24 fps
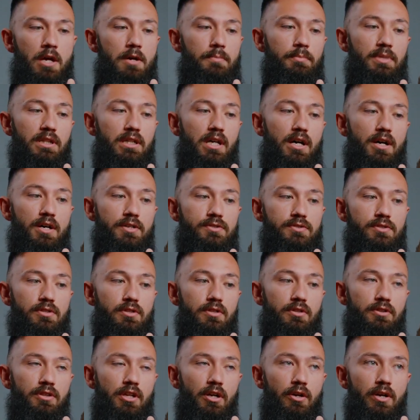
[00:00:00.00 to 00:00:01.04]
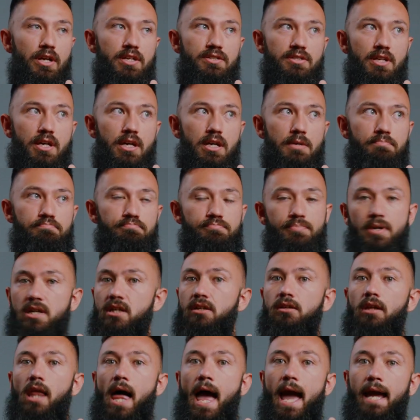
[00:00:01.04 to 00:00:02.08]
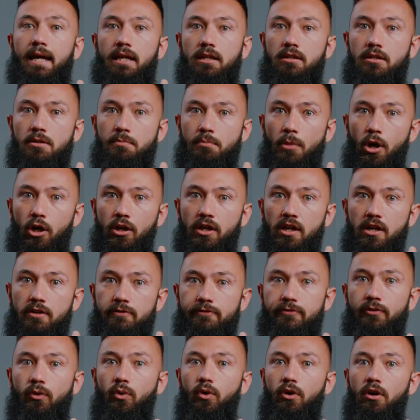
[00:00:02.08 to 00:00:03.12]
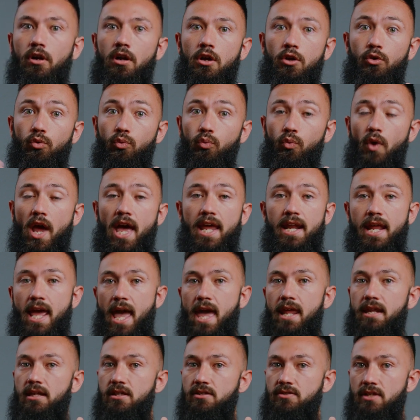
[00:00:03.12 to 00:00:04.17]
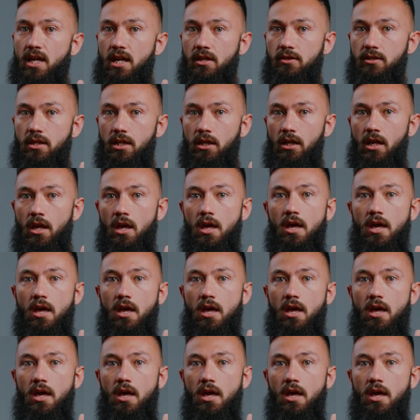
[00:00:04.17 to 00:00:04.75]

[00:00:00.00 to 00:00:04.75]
because there is a big lack in the market for red het axanthic.